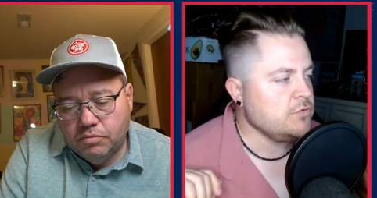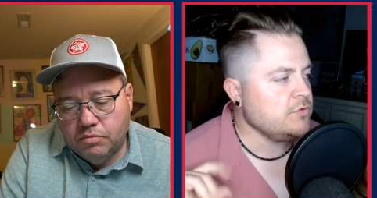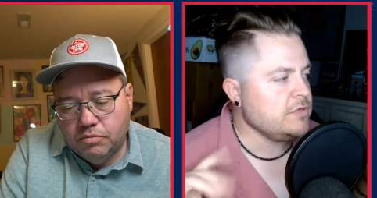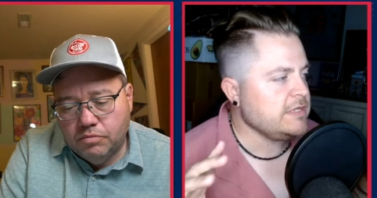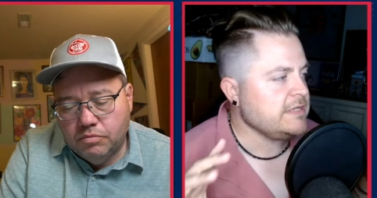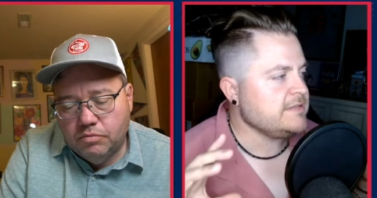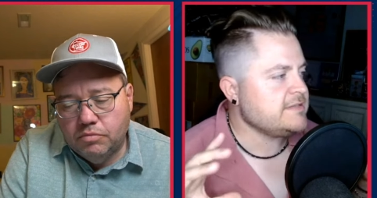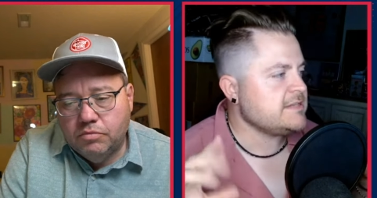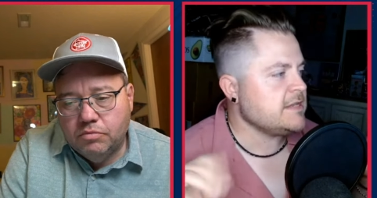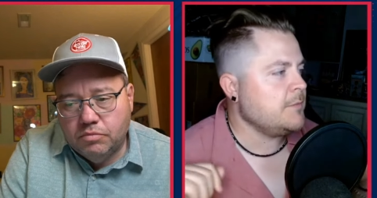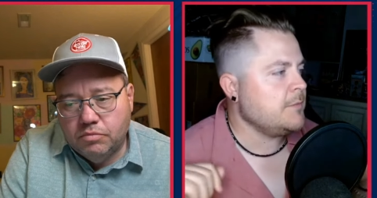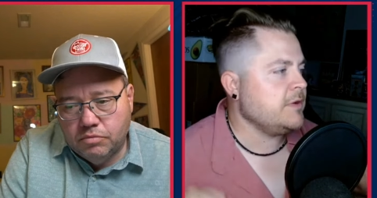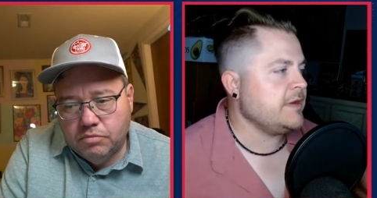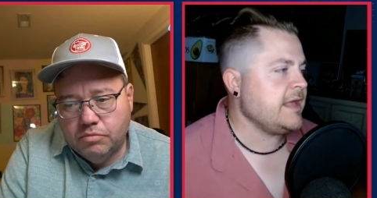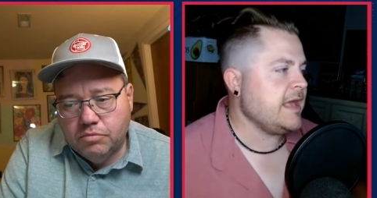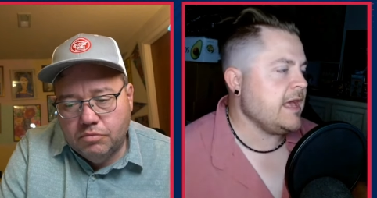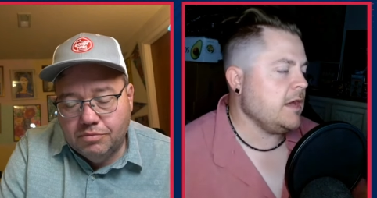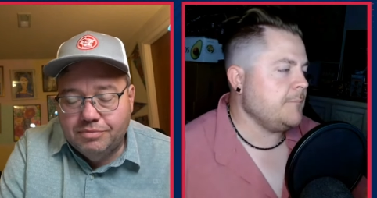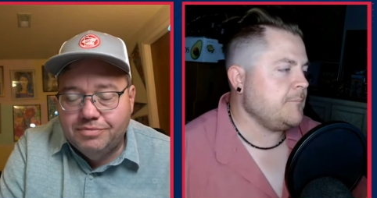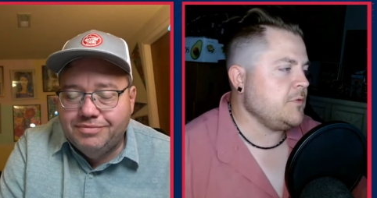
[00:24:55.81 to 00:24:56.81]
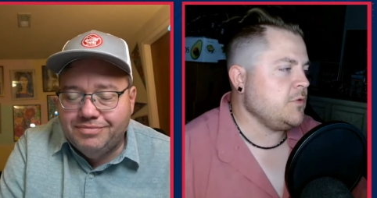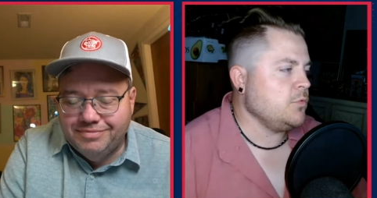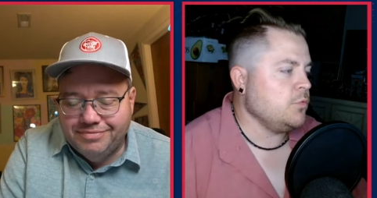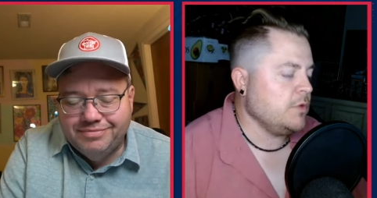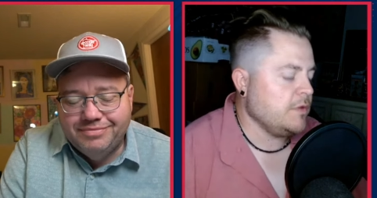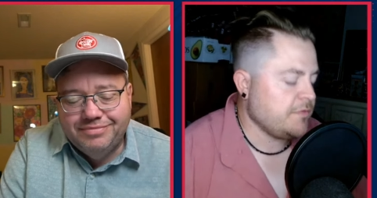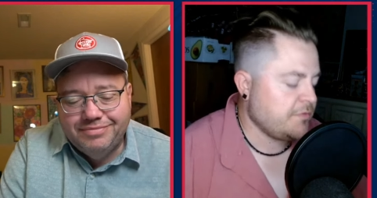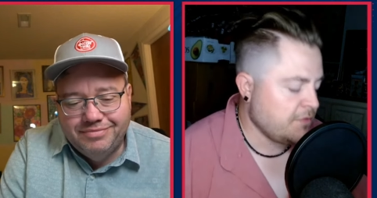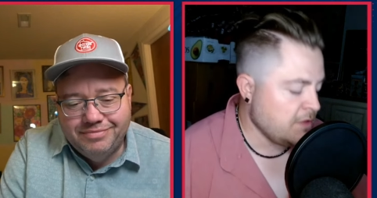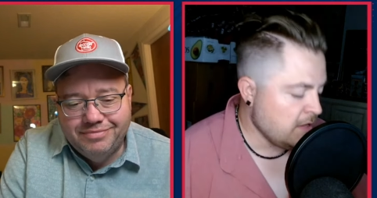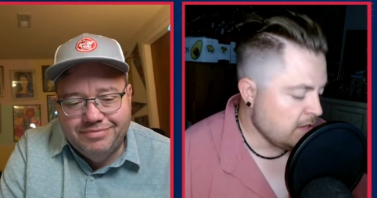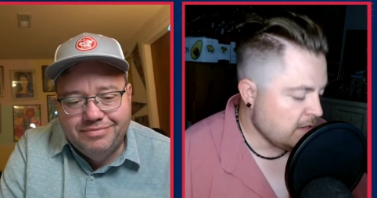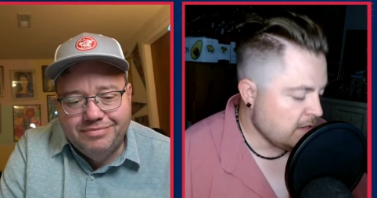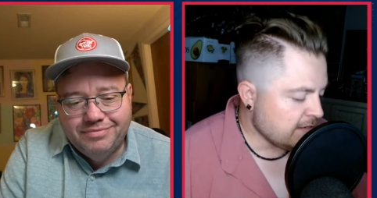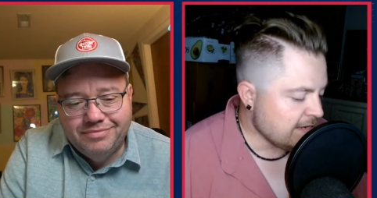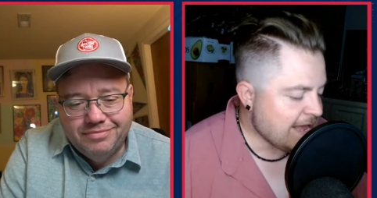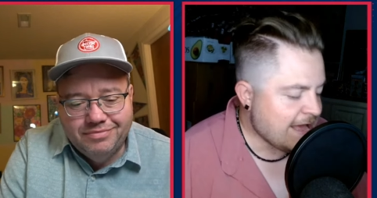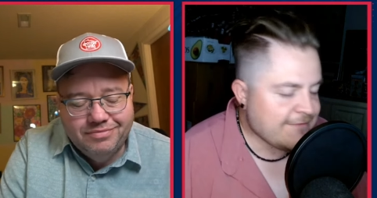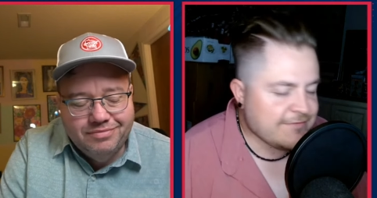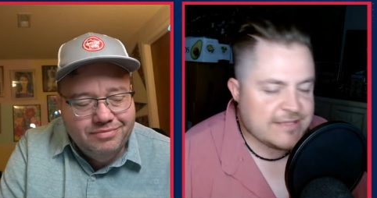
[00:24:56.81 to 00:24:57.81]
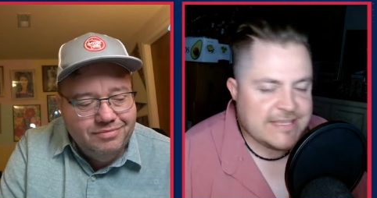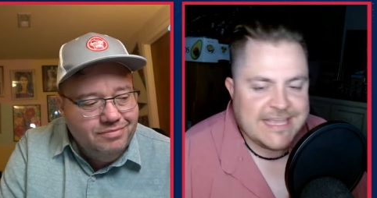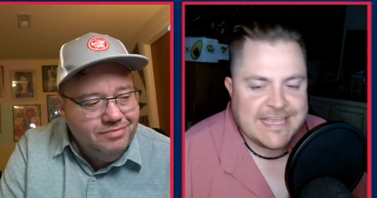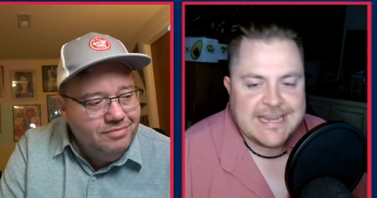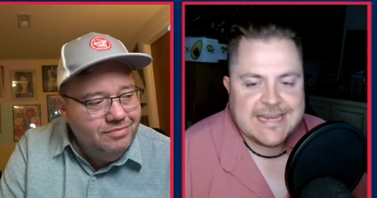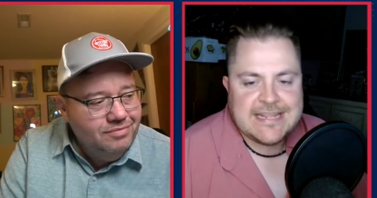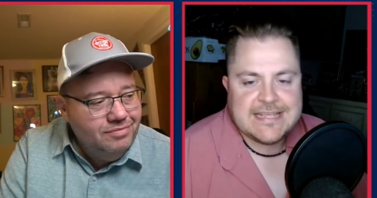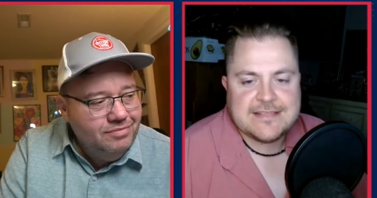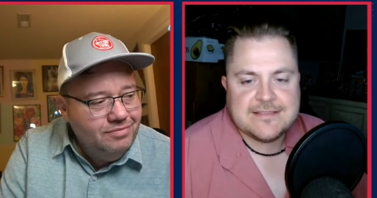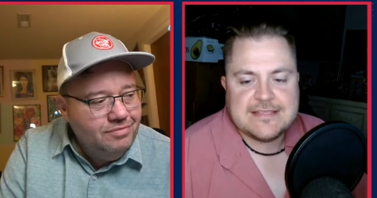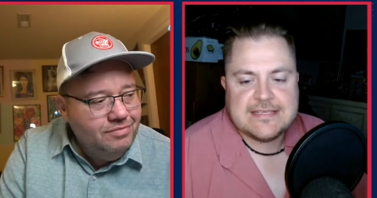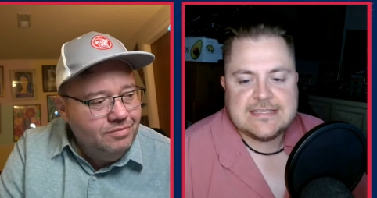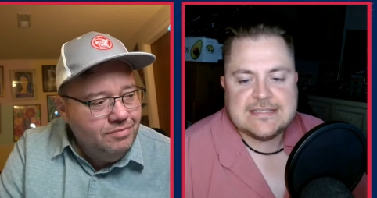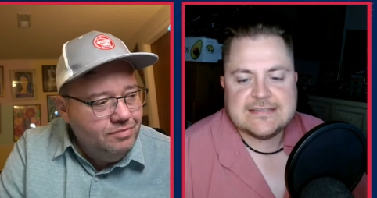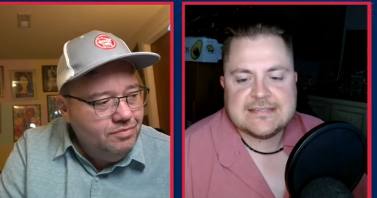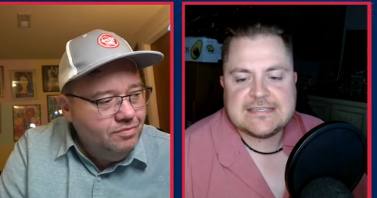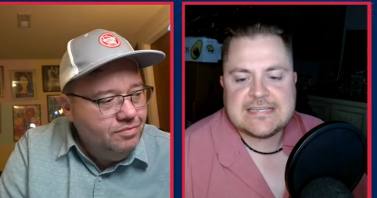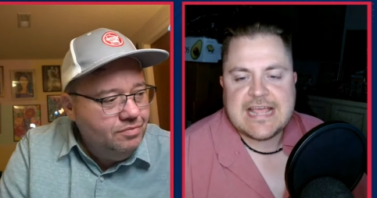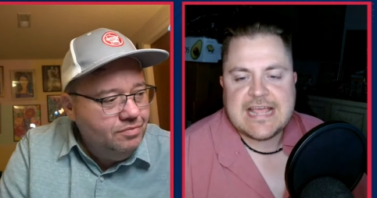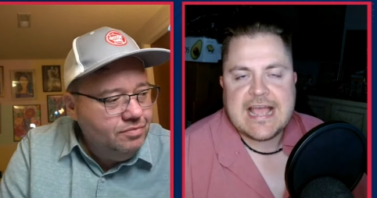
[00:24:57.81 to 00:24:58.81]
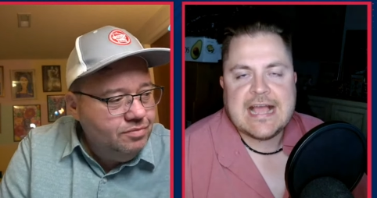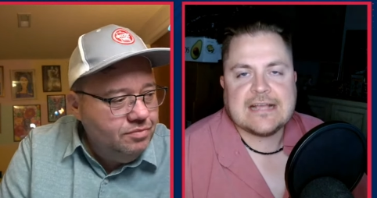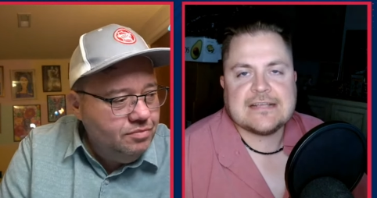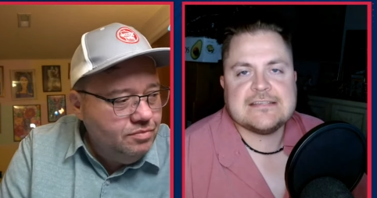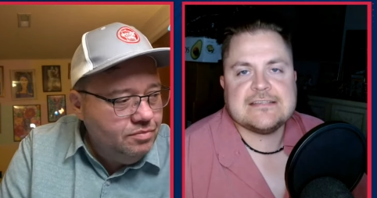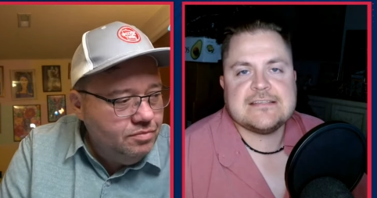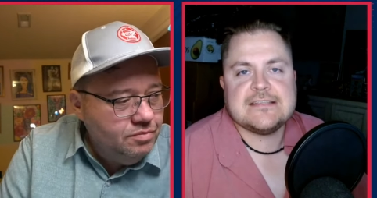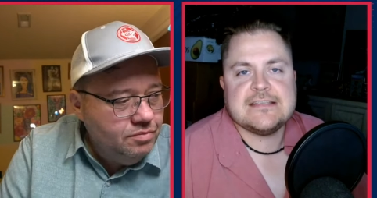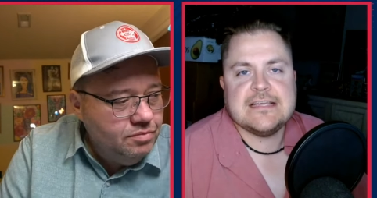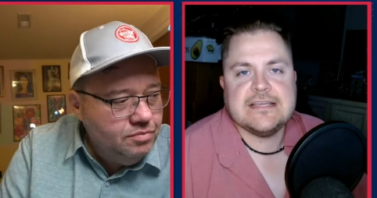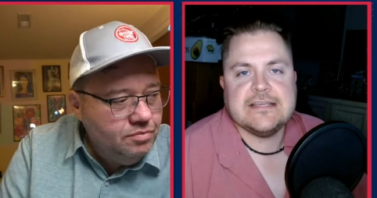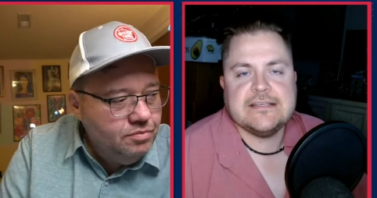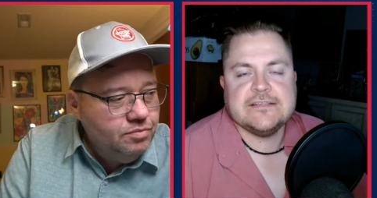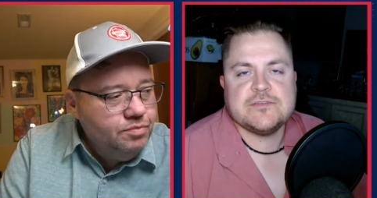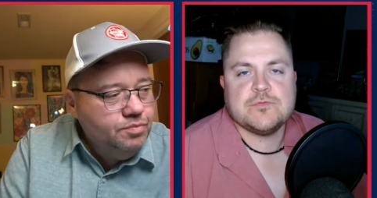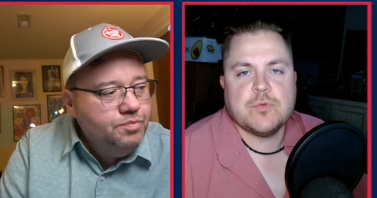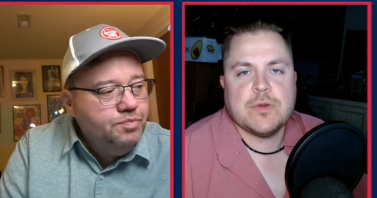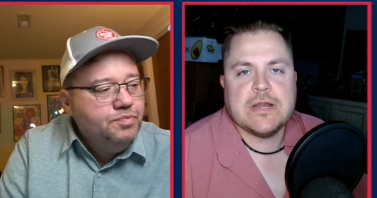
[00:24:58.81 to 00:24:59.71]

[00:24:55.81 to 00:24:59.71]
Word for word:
Speaker 1: you need someone to help you with navigating these tax things